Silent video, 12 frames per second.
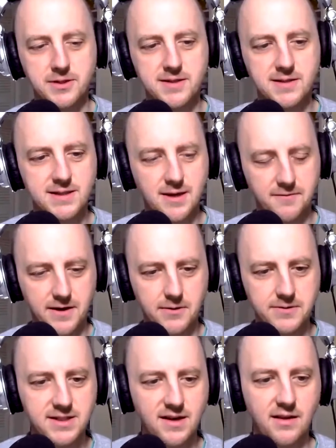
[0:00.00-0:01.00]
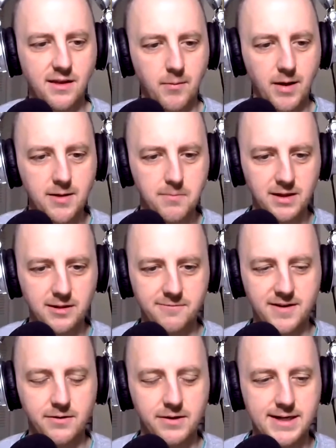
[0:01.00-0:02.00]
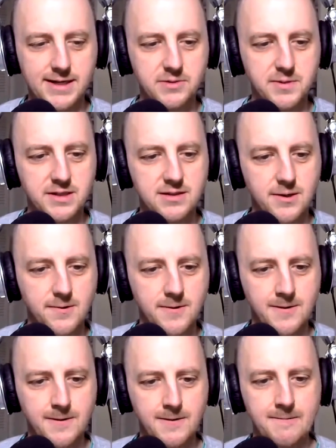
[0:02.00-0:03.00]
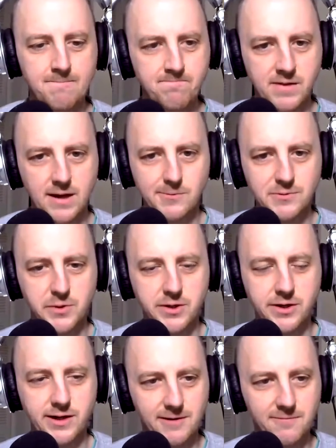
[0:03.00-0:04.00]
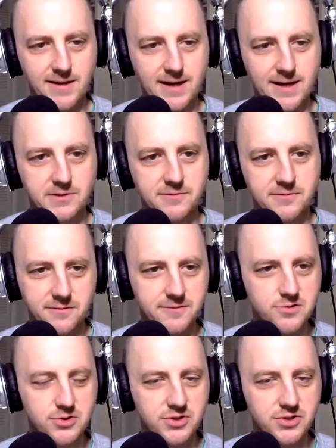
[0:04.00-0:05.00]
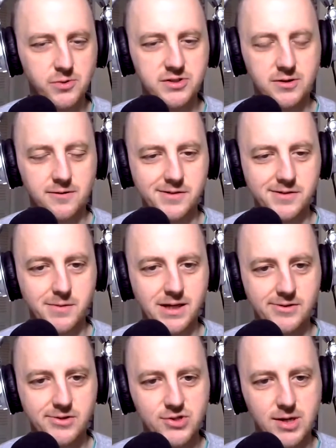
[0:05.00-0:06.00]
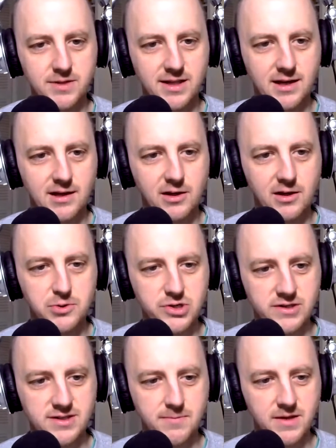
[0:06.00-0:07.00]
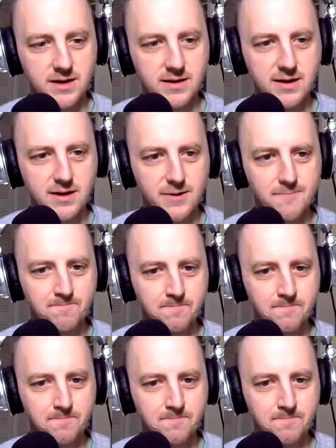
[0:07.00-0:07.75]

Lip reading: release and stuff, and I don't see anything about him being the final announcement. So I was wondering if that was from an official source or if somebody jumped to that conclusion or something. You know?